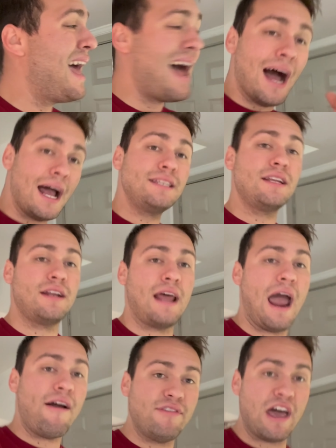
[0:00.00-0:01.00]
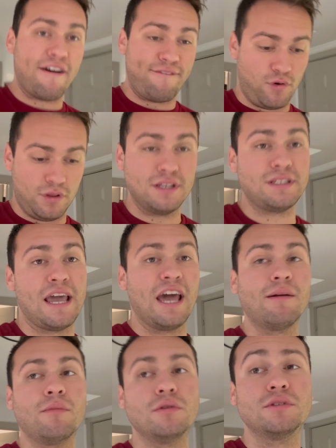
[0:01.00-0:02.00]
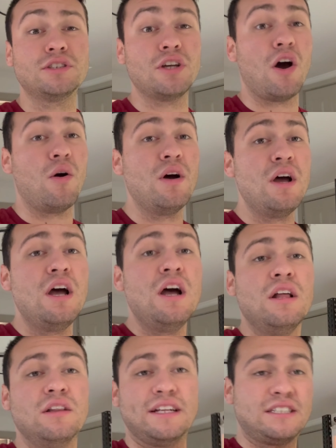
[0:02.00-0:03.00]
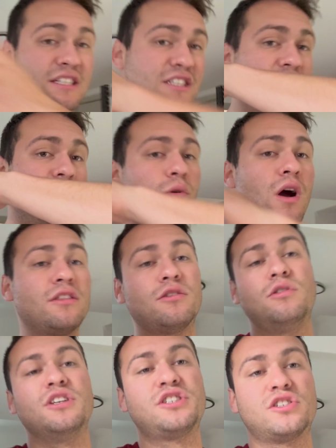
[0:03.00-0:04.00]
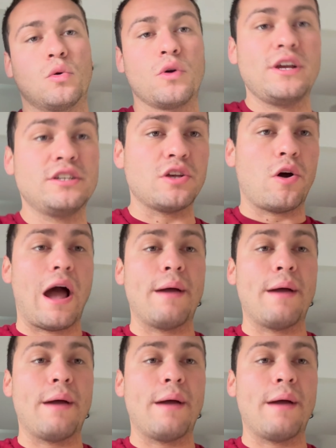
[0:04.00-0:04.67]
I didn't have that for this animal. So let's continue on through this story. So